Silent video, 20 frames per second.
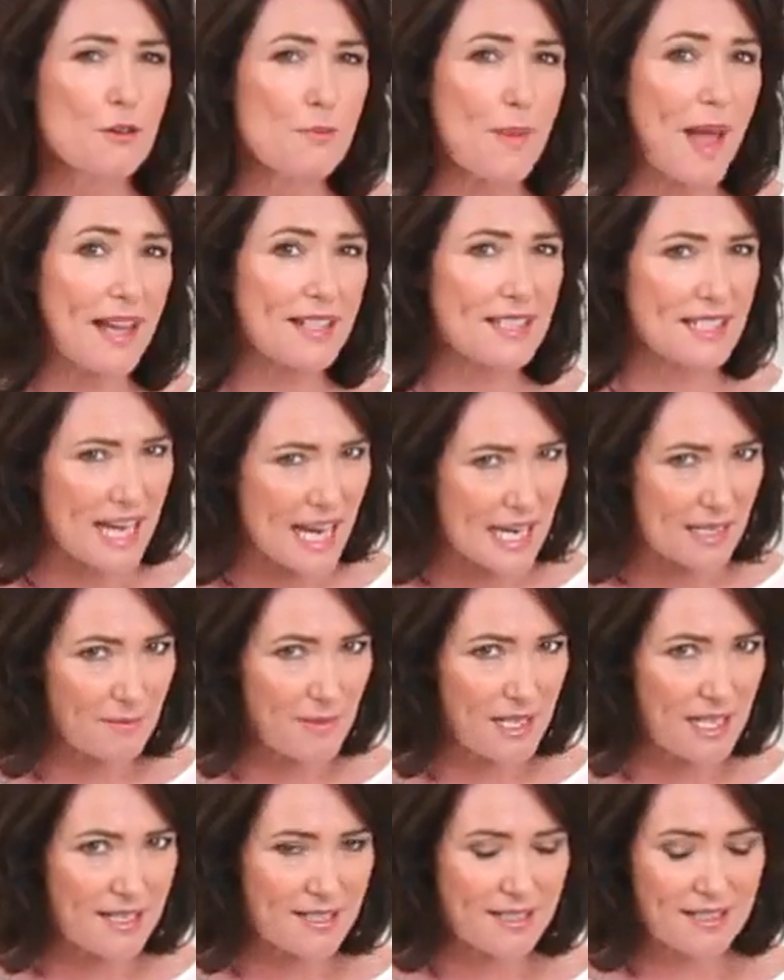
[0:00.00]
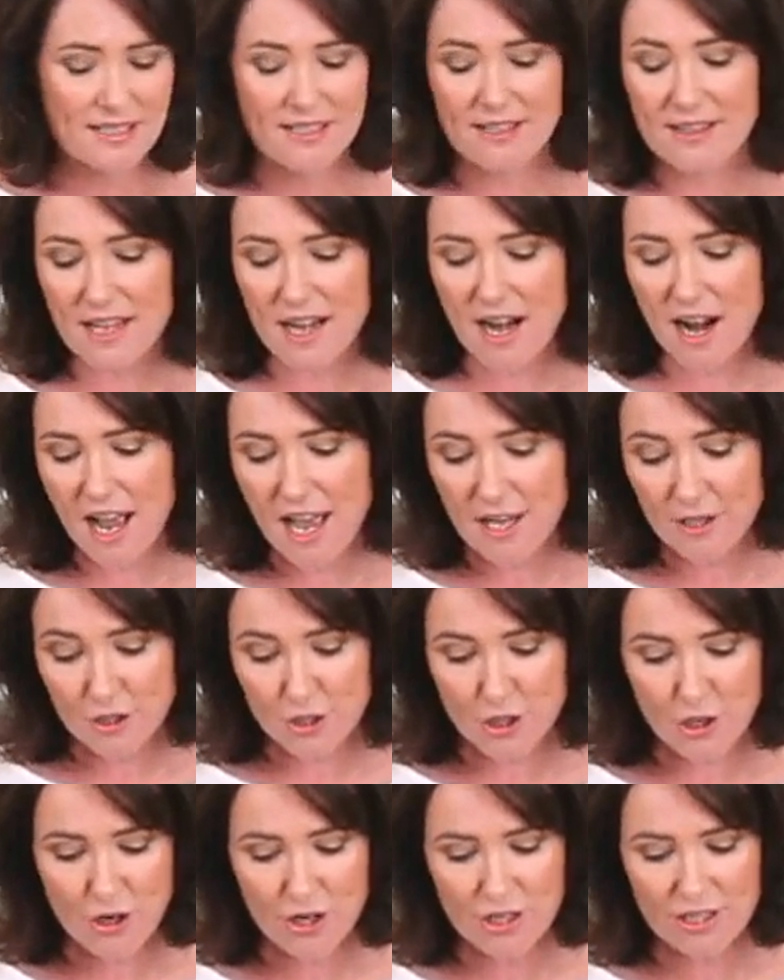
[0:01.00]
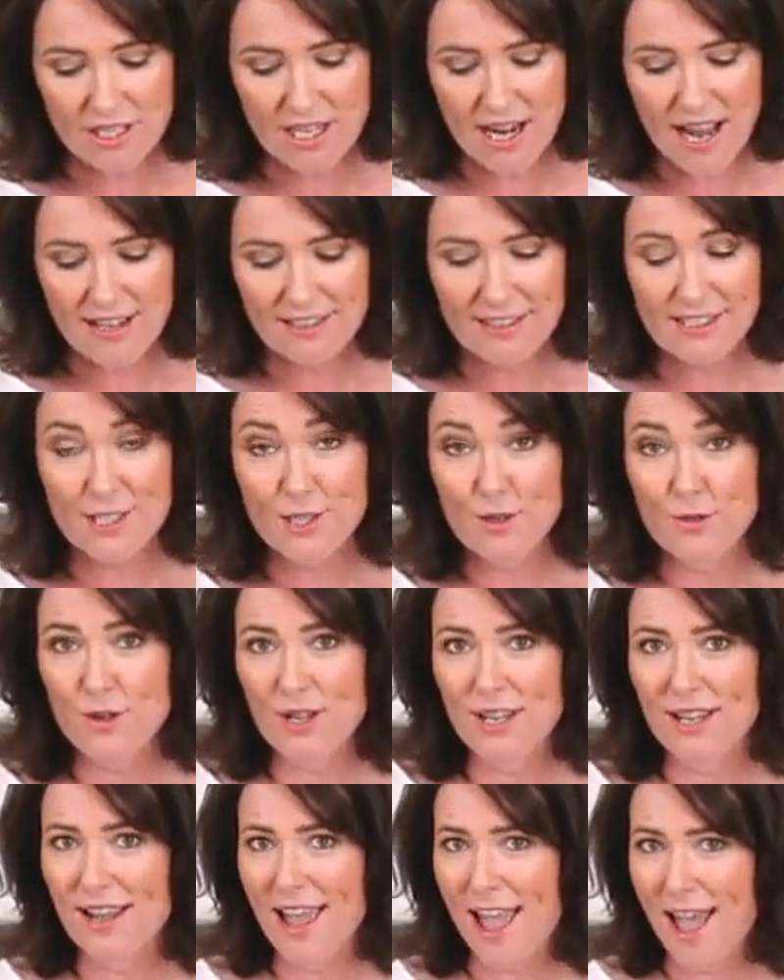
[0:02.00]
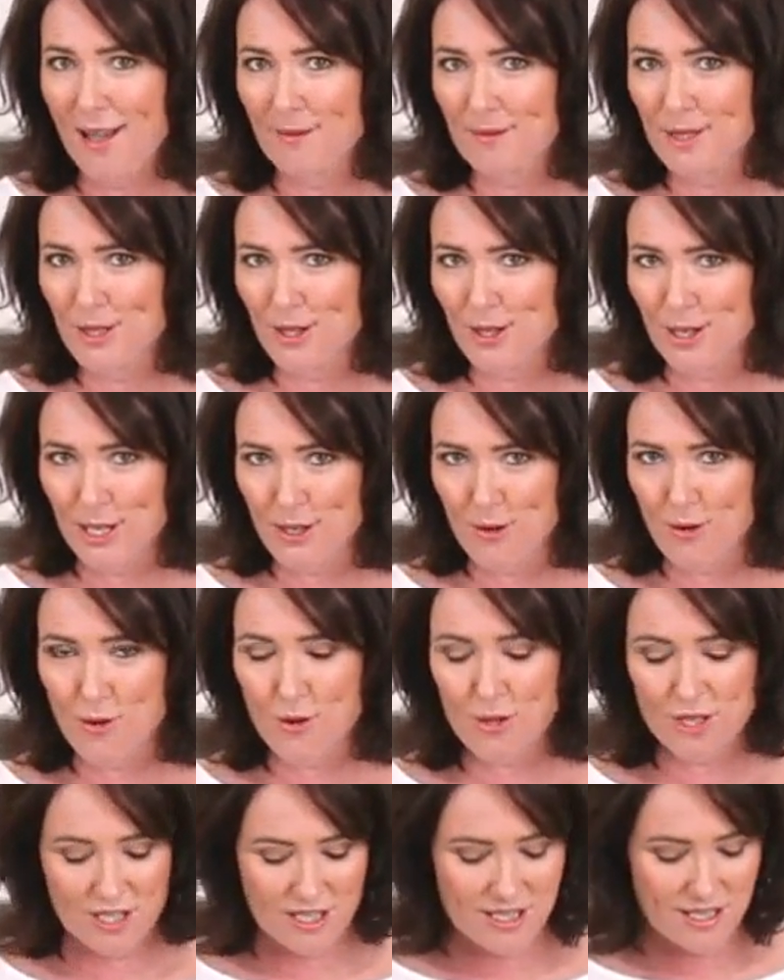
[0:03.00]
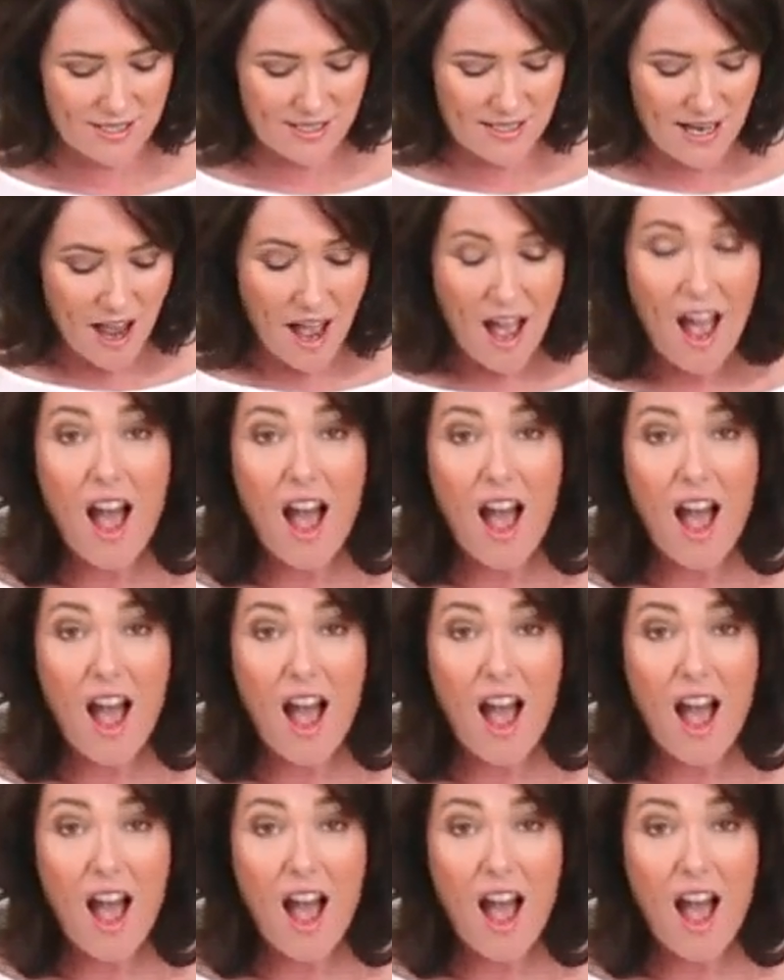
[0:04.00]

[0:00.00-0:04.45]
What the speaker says: about 10 minutes and then I turned it out and it's looking absolutely gorgeous.